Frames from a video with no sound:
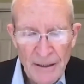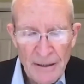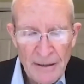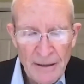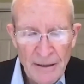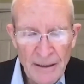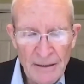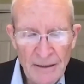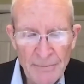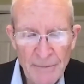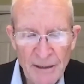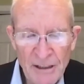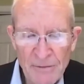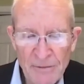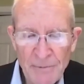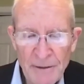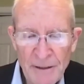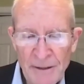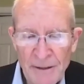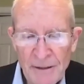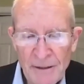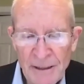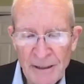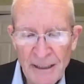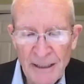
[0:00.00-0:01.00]
it must be
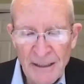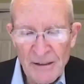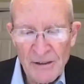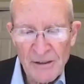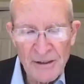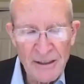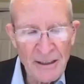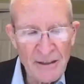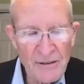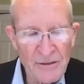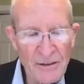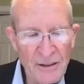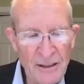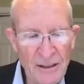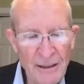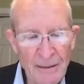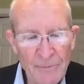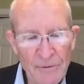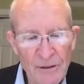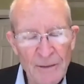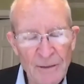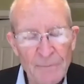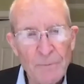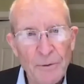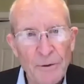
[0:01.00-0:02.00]
the United States that comes
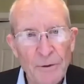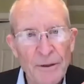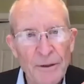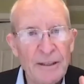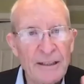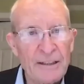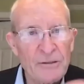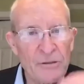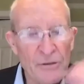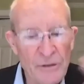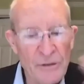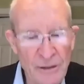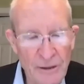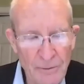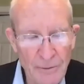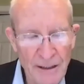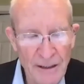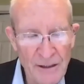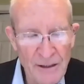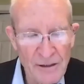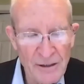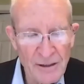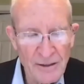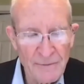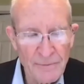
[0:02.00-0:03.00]
up with the next
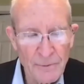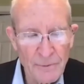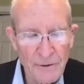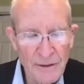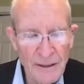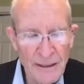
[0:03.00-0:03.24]
generation of